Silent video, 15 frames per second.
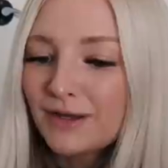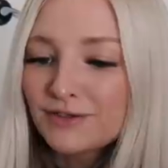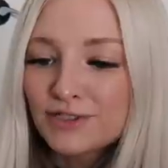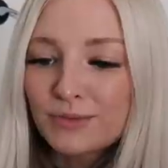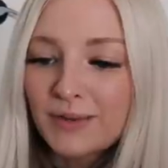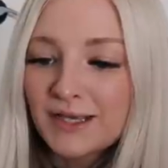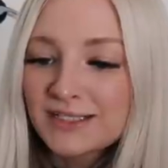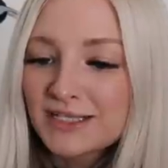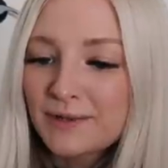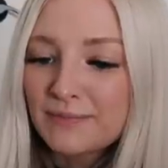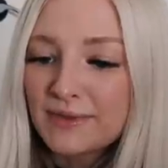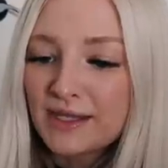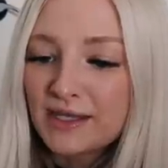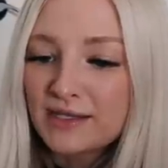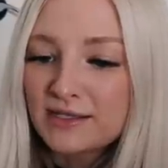I also picked
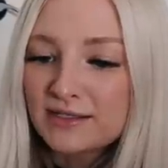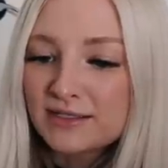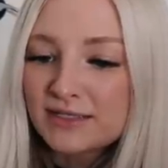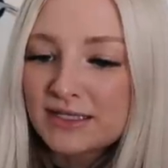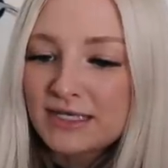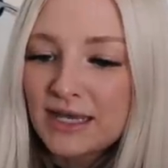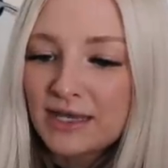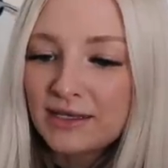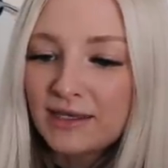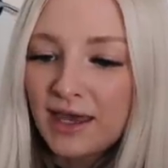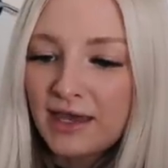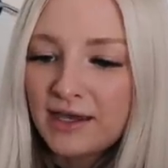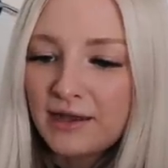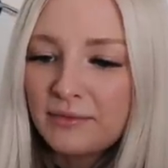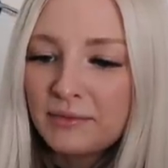up these
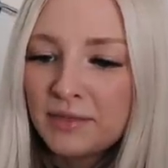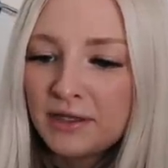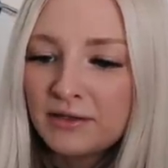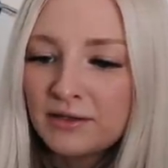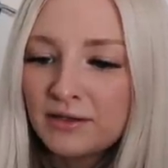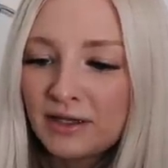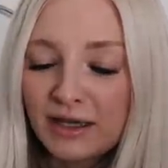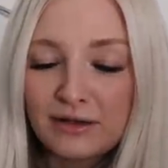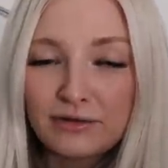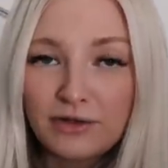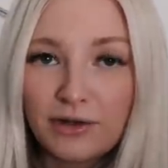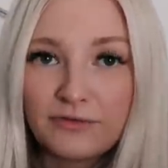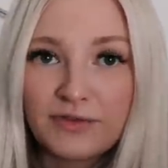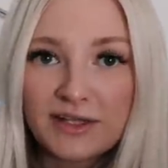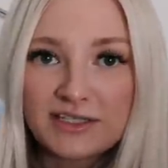Gaim. I don't
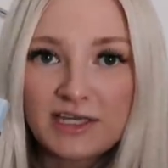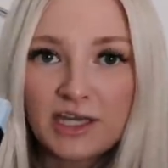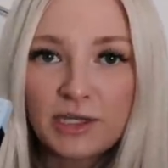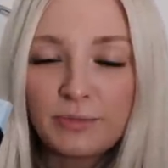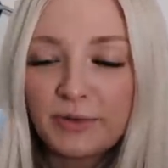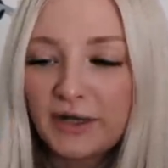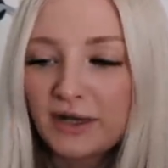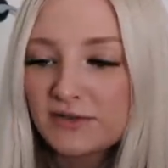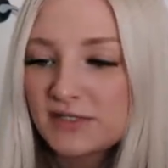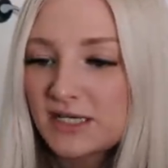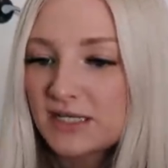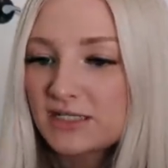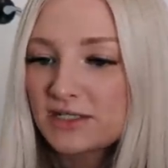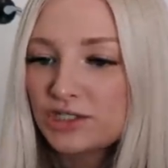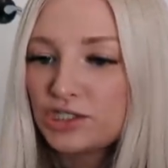know if that's how you pronounce
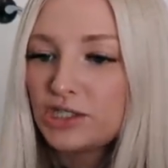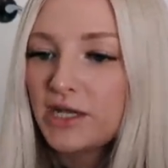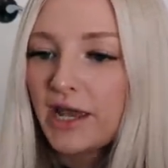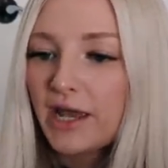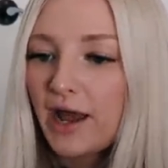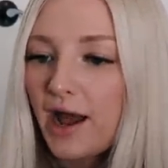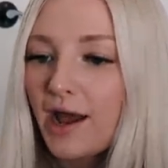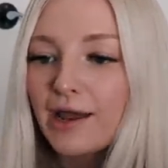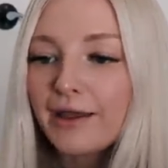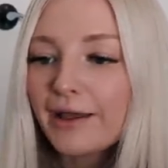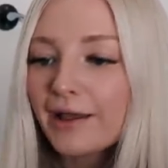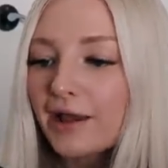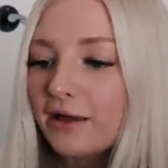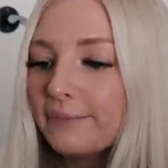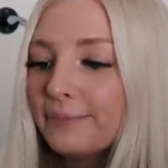it,
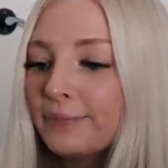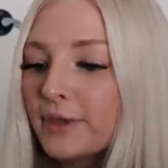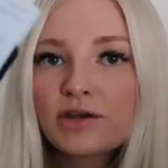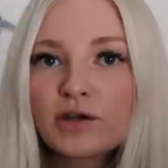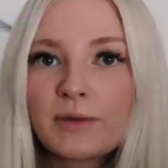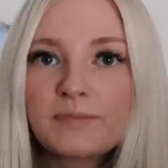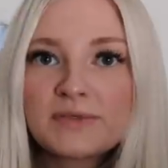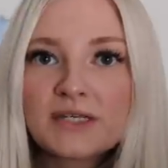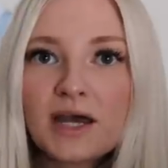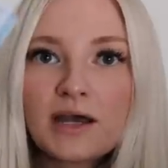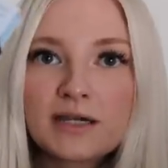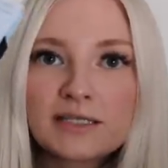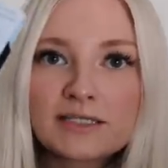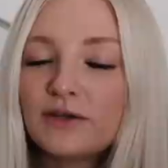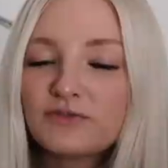G-A-I-A-M, grip
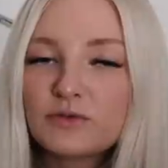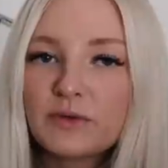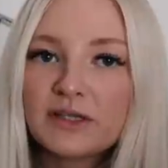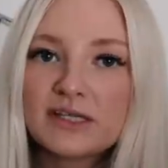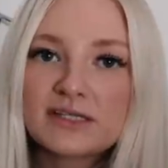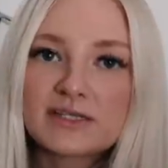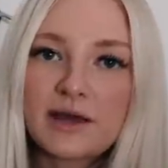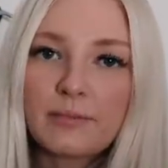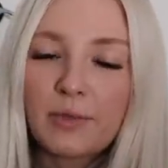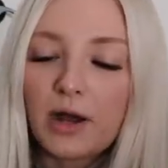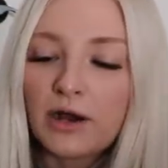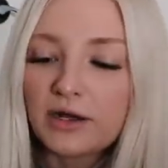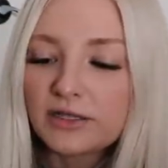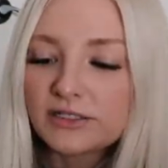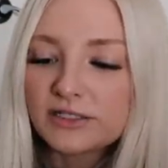socks. You have to wear these at
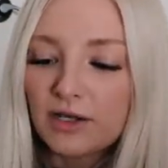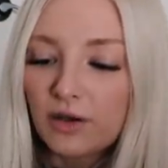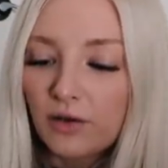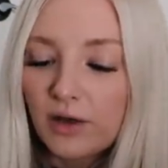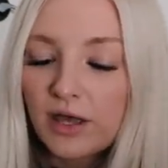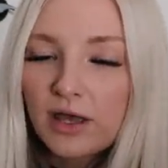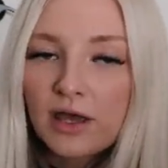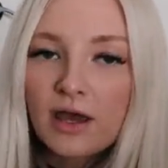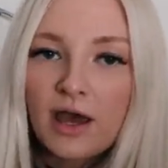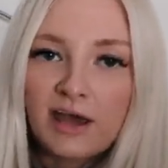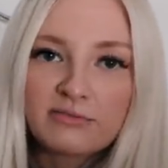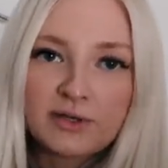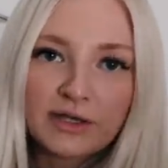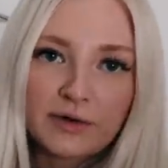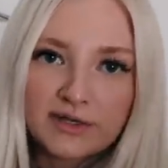barre, so
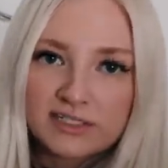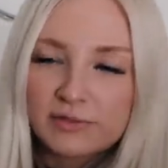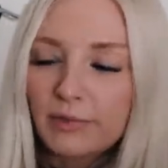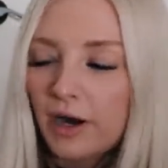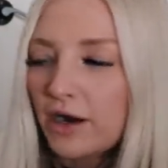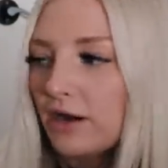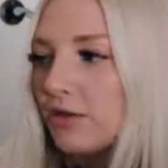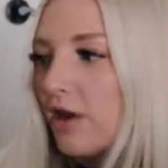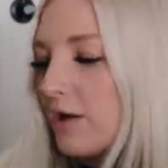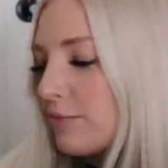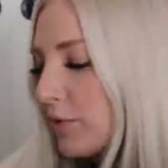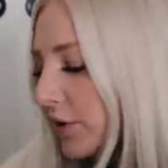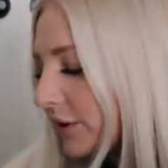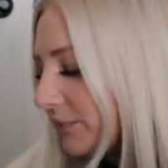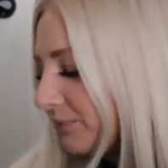I've been going to barre a lot
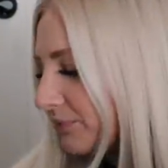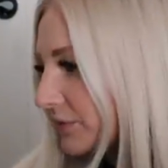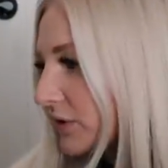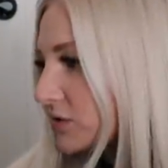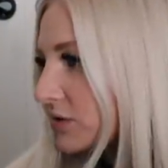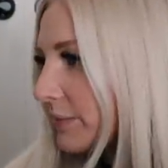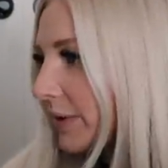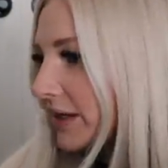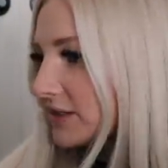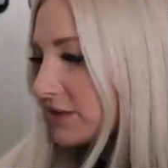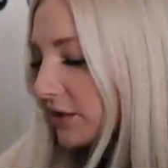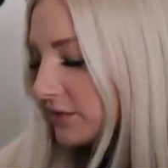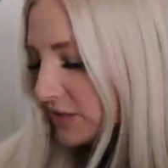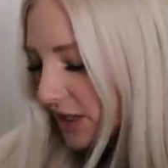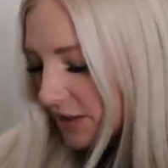more, so I picked
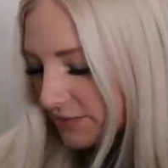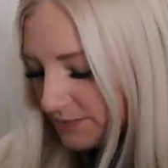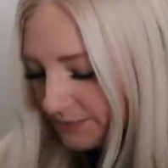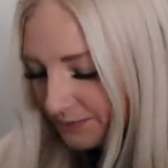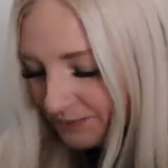those up.